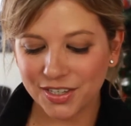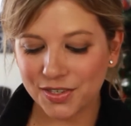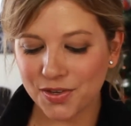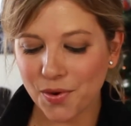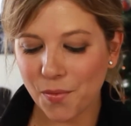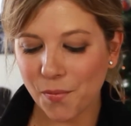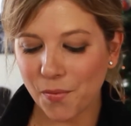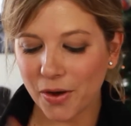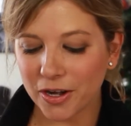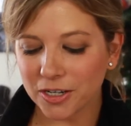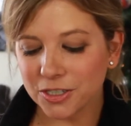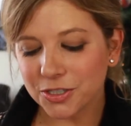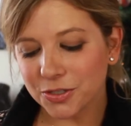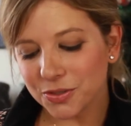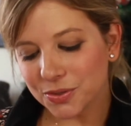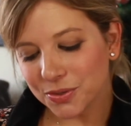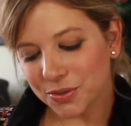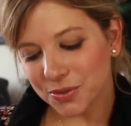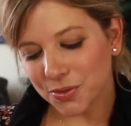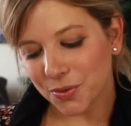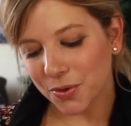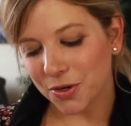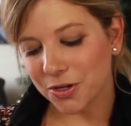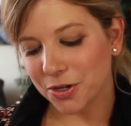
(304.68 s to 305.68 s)
So where do you
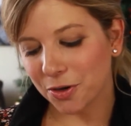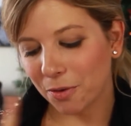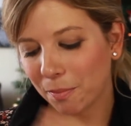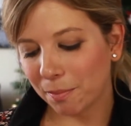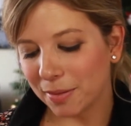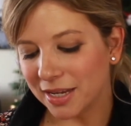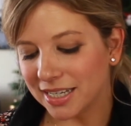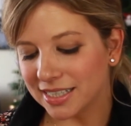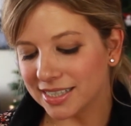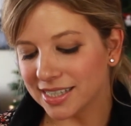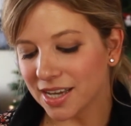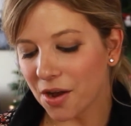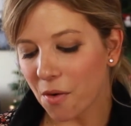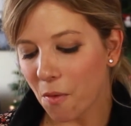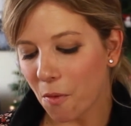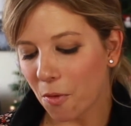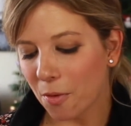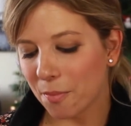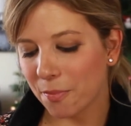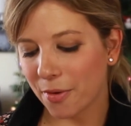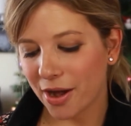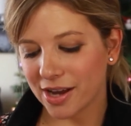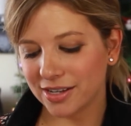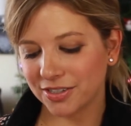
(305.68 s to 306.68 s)
store your pizza
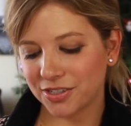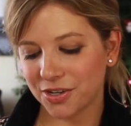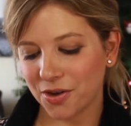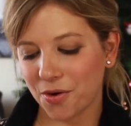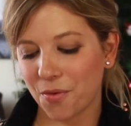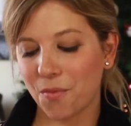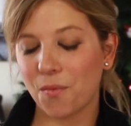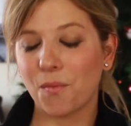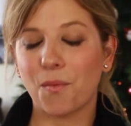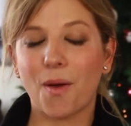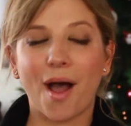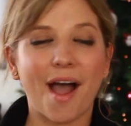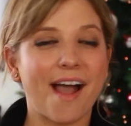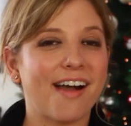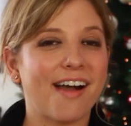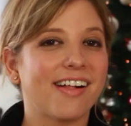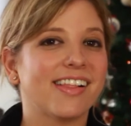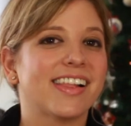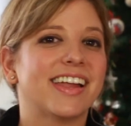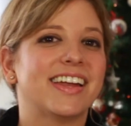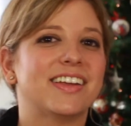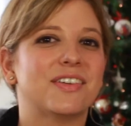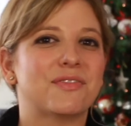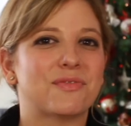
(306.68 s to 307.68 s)
or bread dough
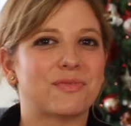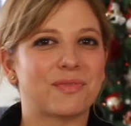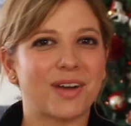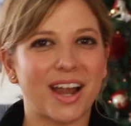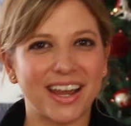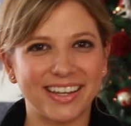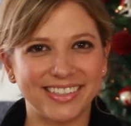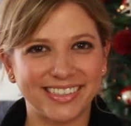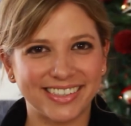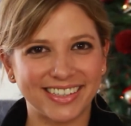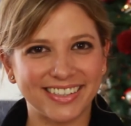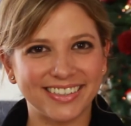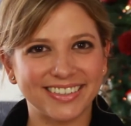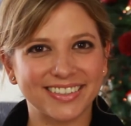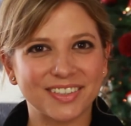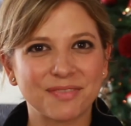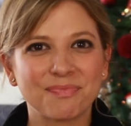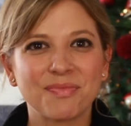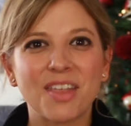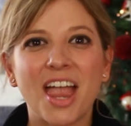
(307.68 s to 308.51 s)
while it rises?